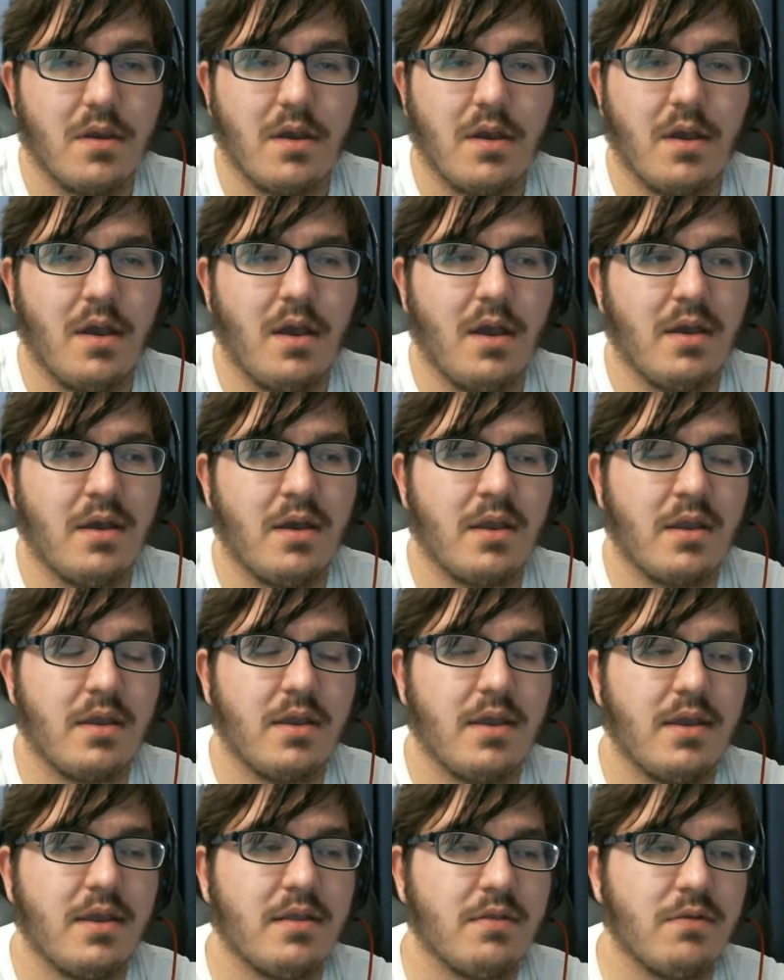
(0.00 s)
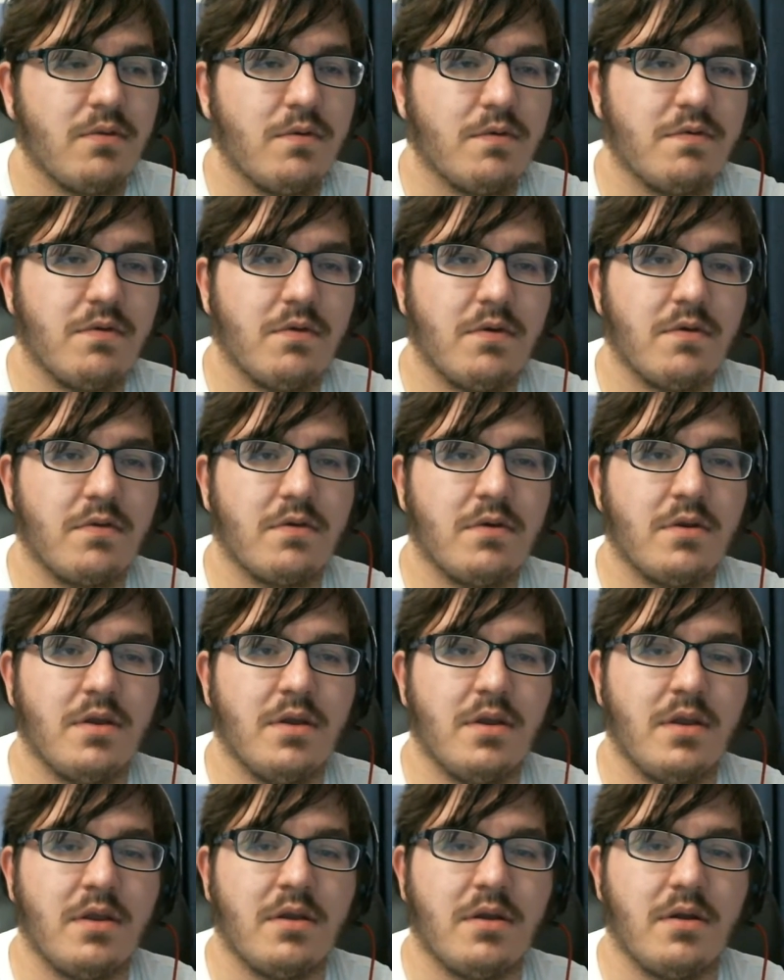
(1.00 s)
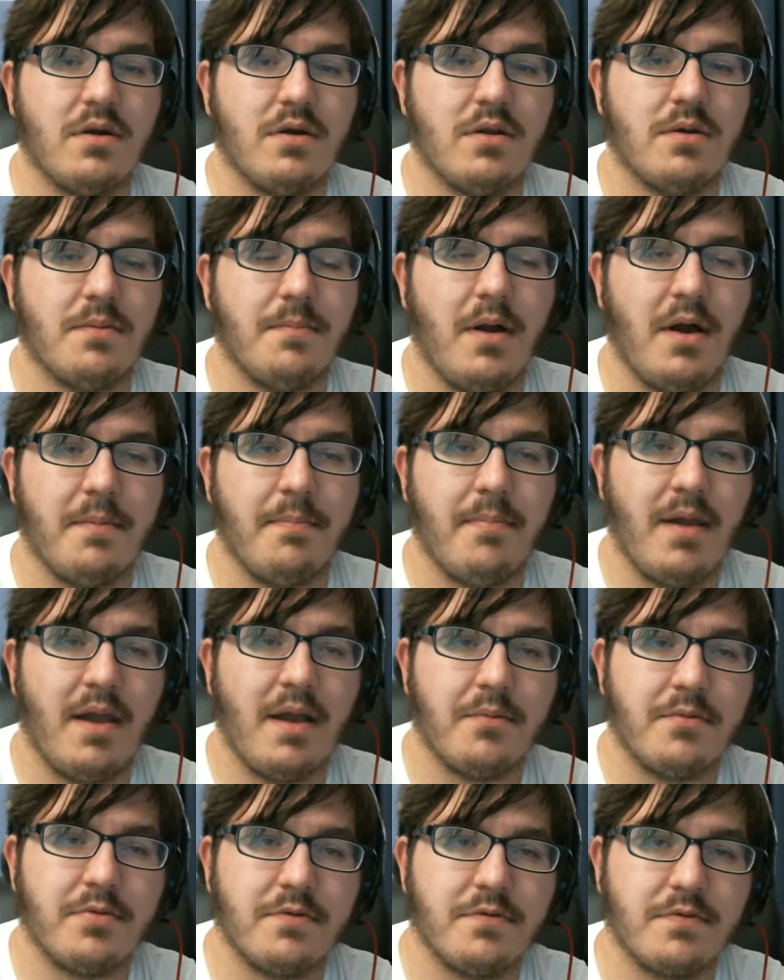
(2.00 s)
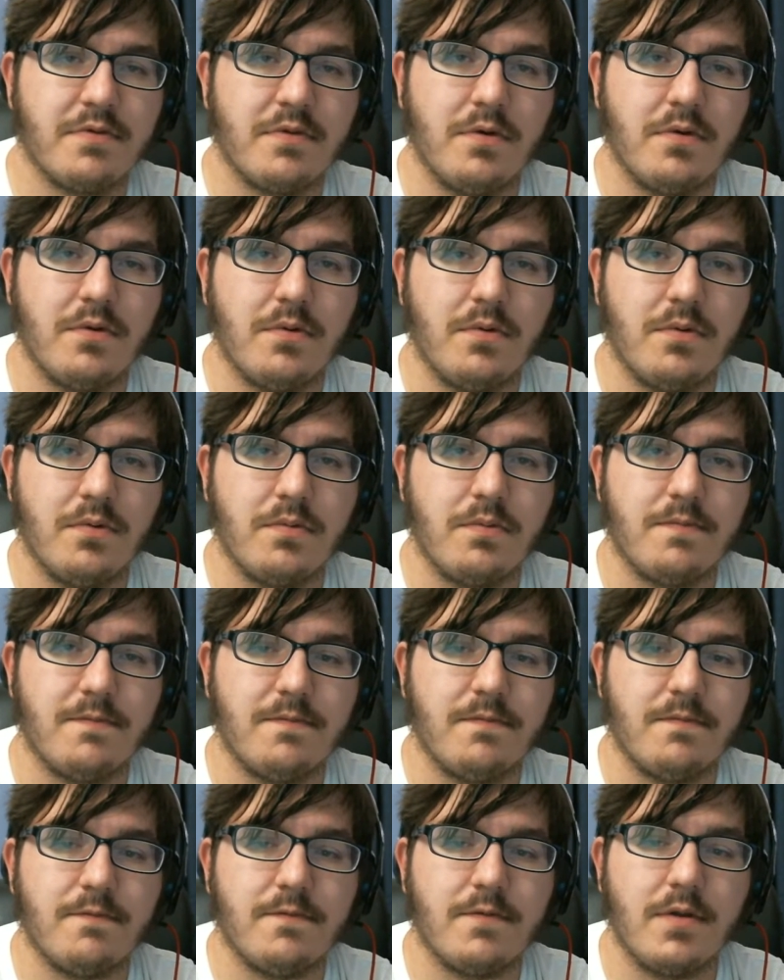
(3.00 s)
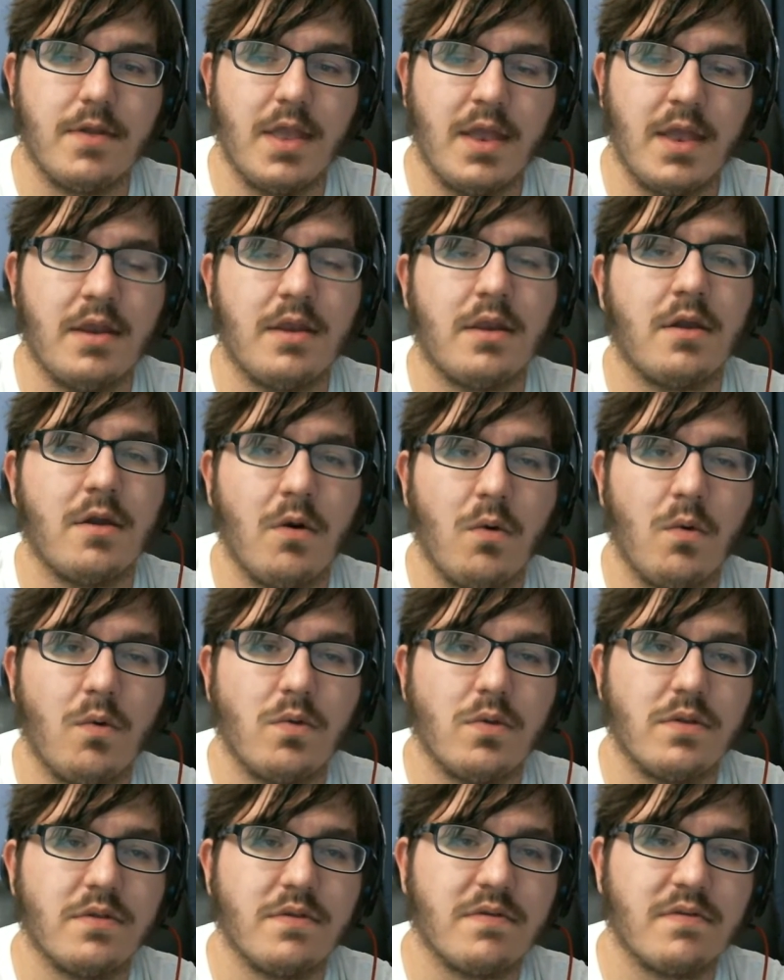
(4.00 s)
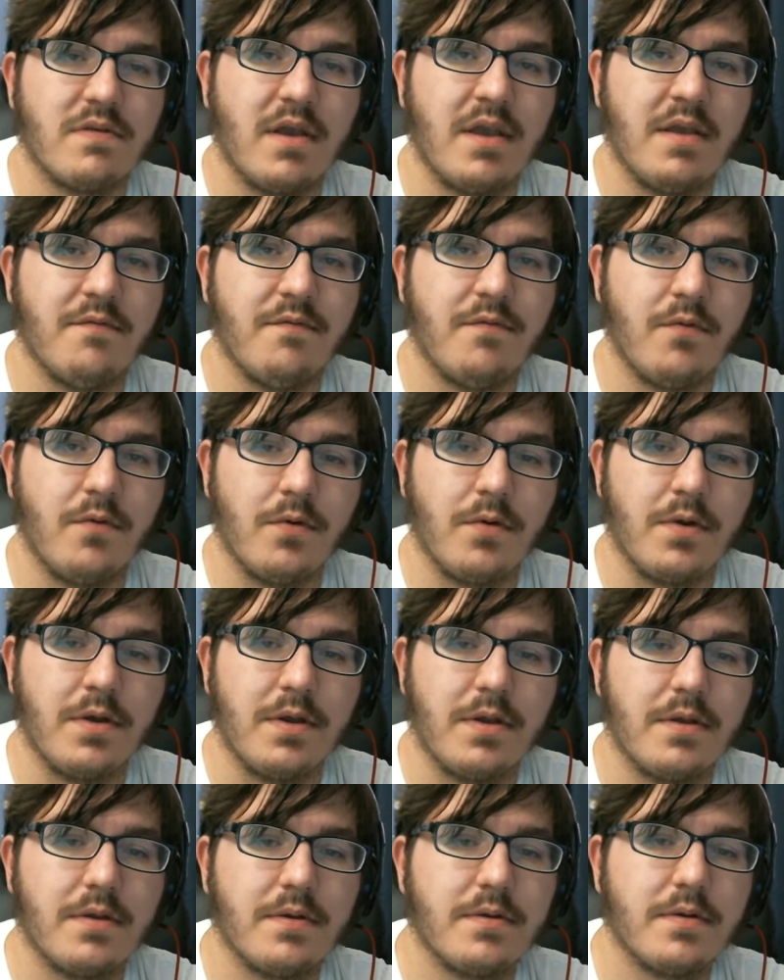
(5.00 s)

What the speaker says: I can't do a series on a mod pack when there's no end goal in sight for it.